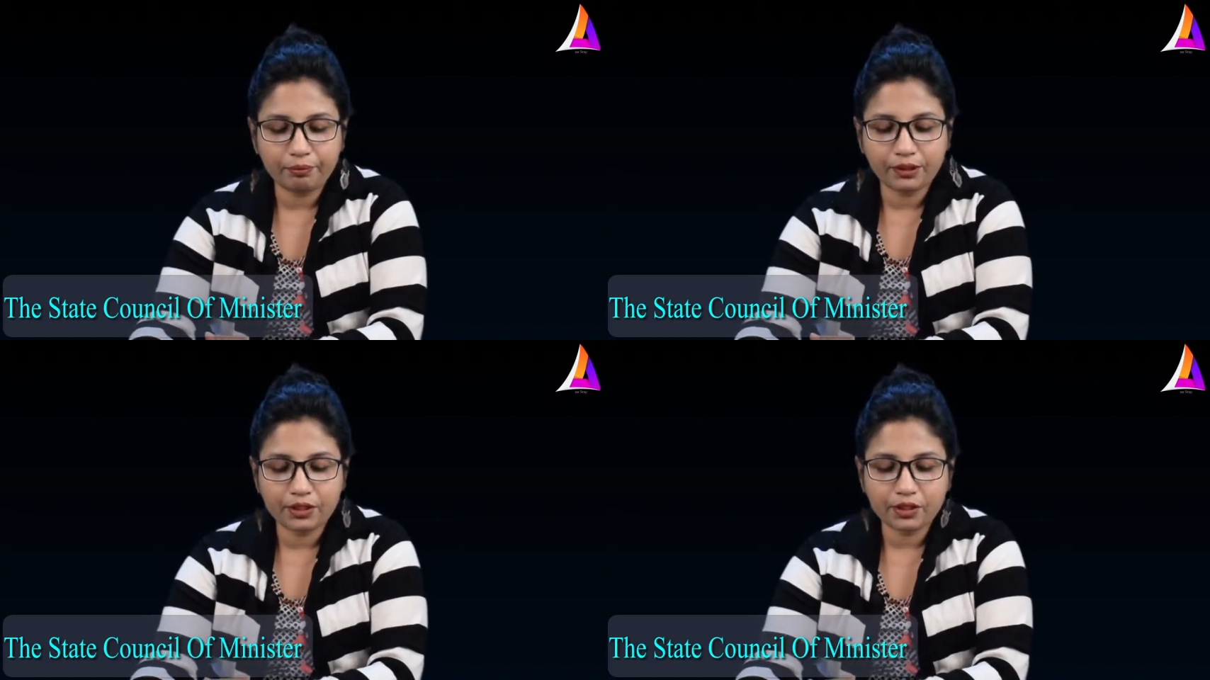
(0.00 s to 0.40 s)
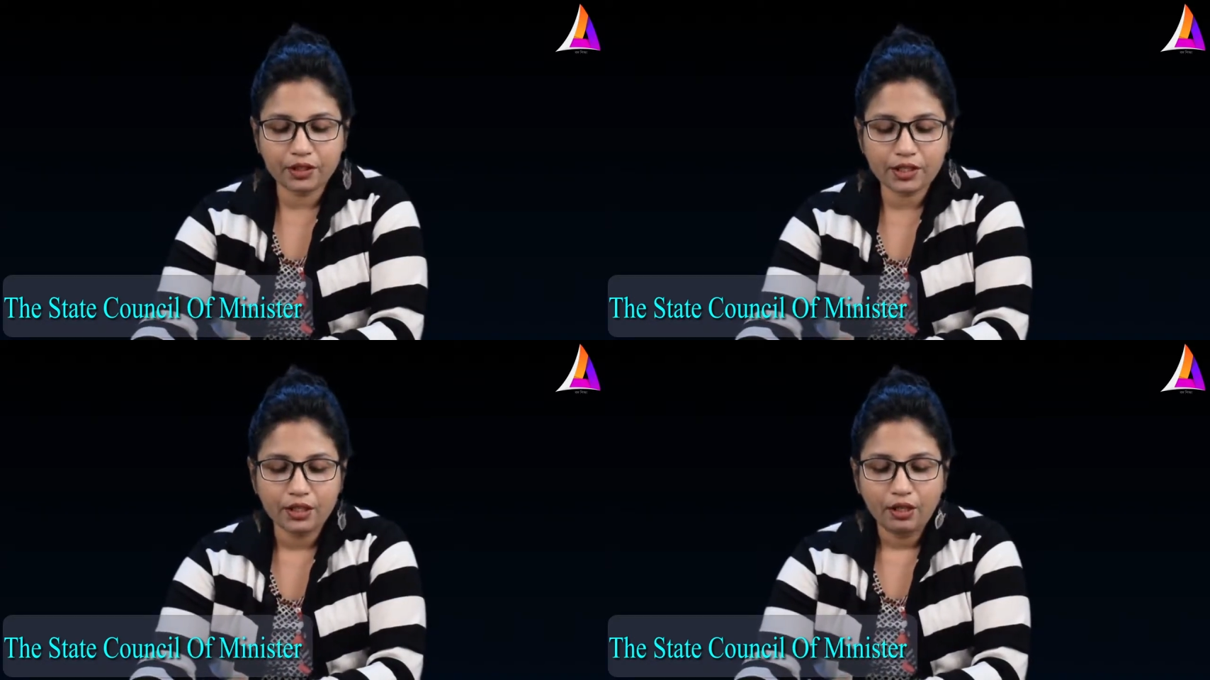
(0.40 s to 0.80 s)

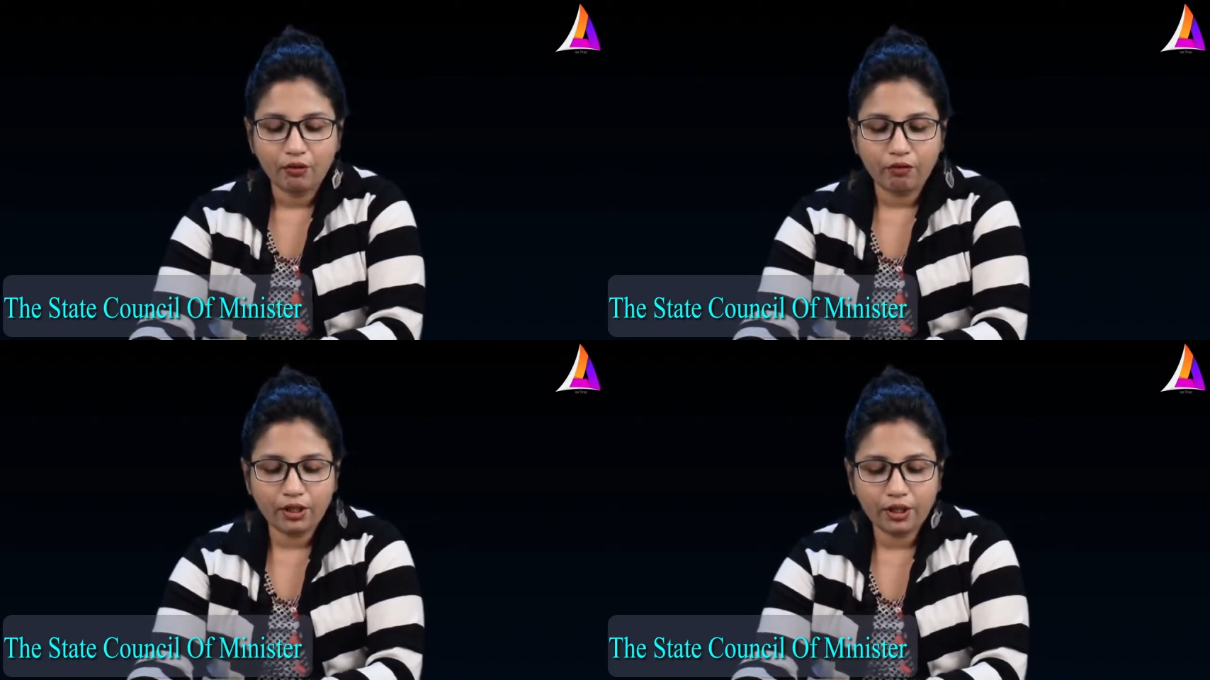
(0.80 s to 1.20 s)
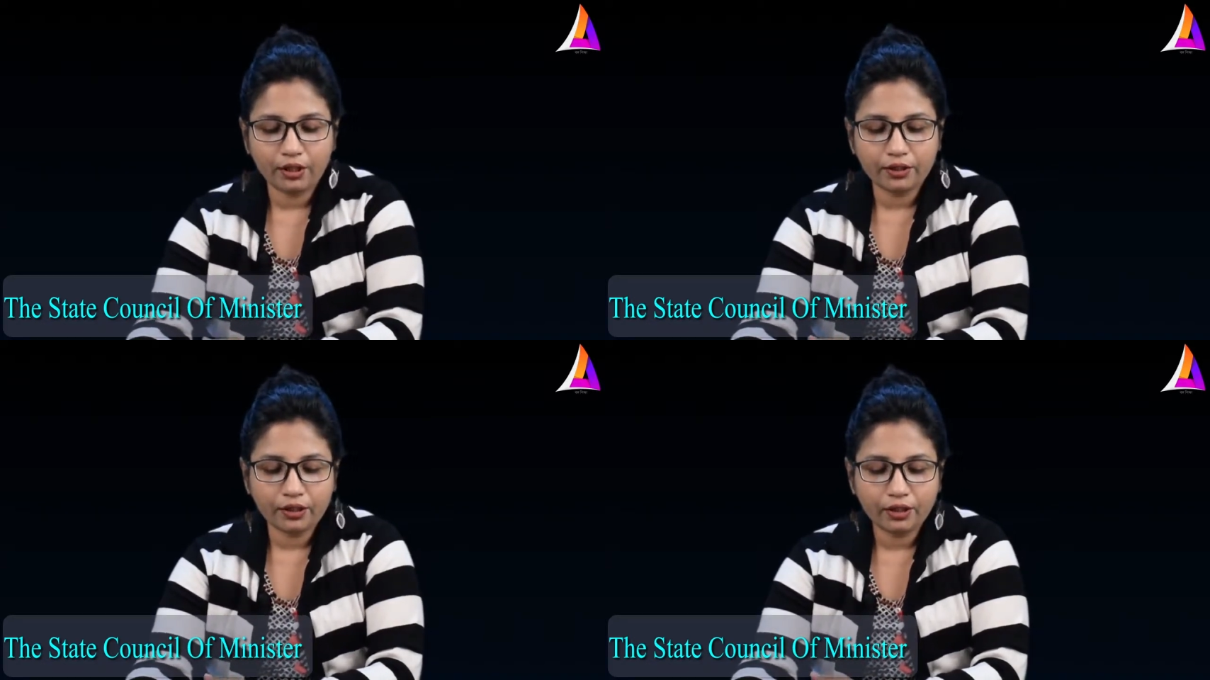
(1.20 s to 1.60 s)
Ministers, while
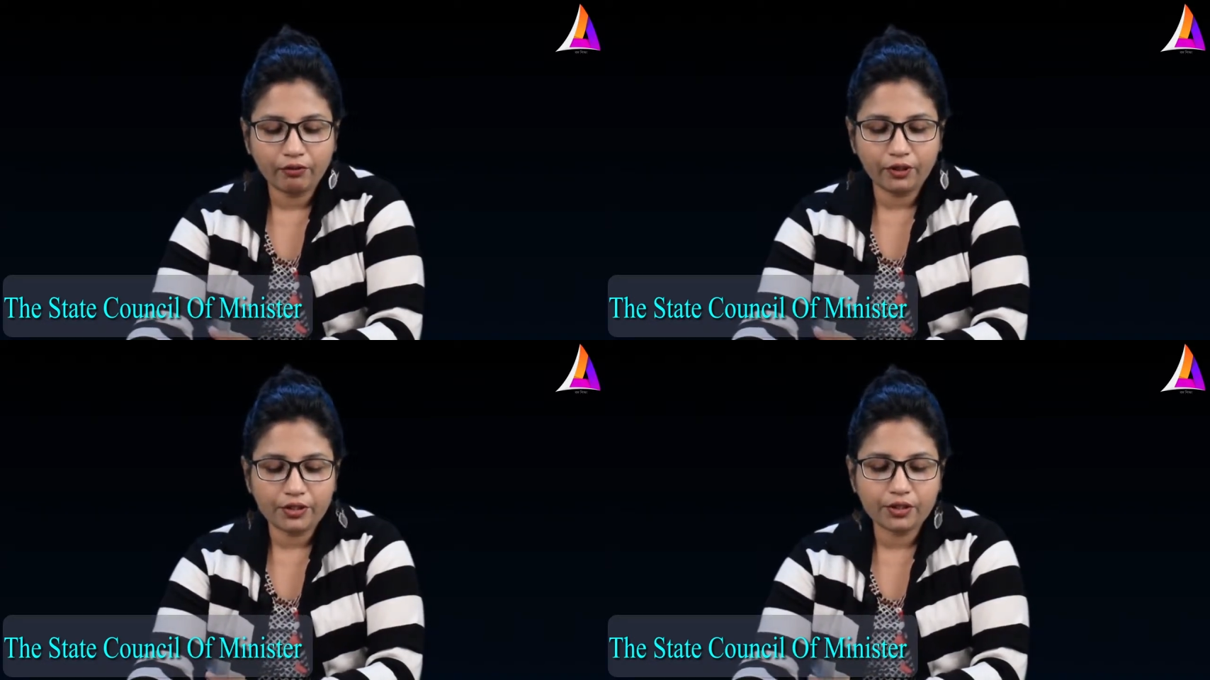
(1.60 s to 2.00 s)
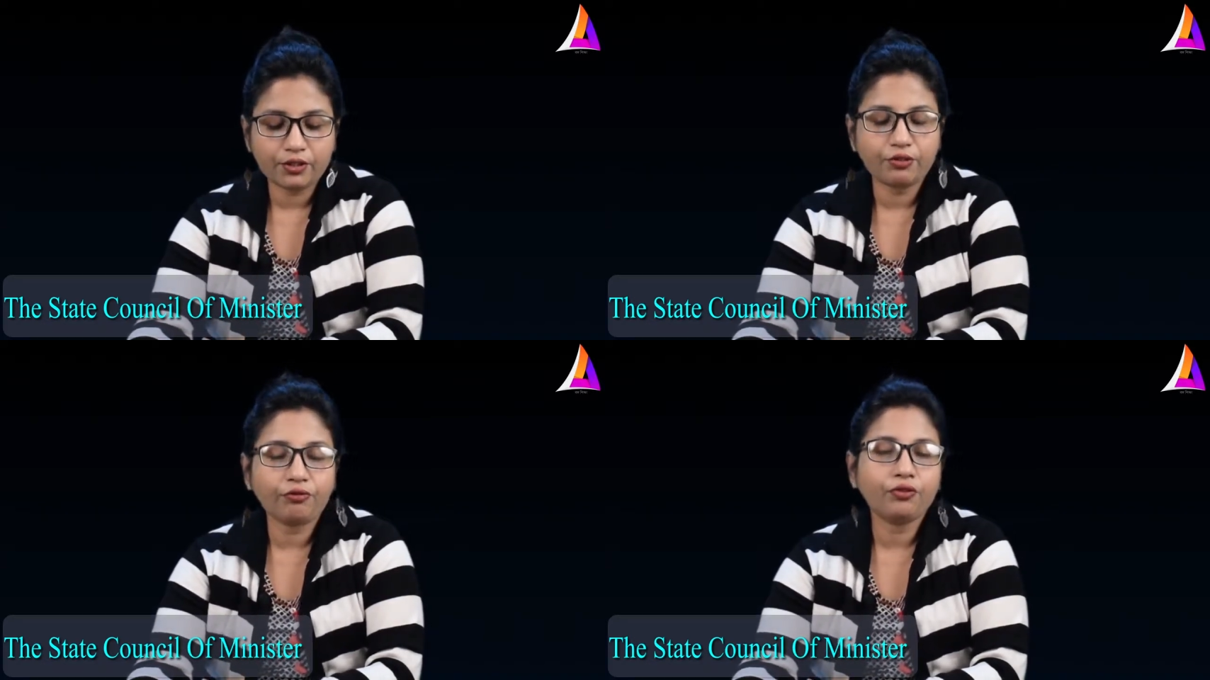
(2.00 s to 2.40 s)
Article
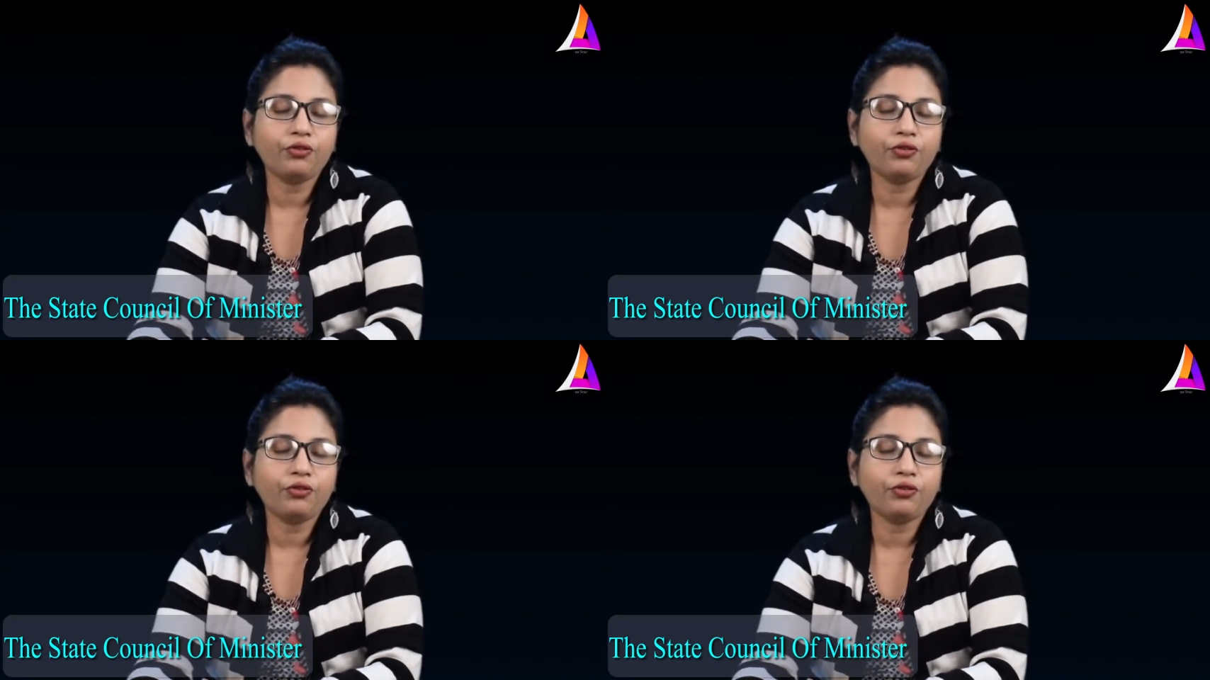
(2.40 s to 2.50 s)
164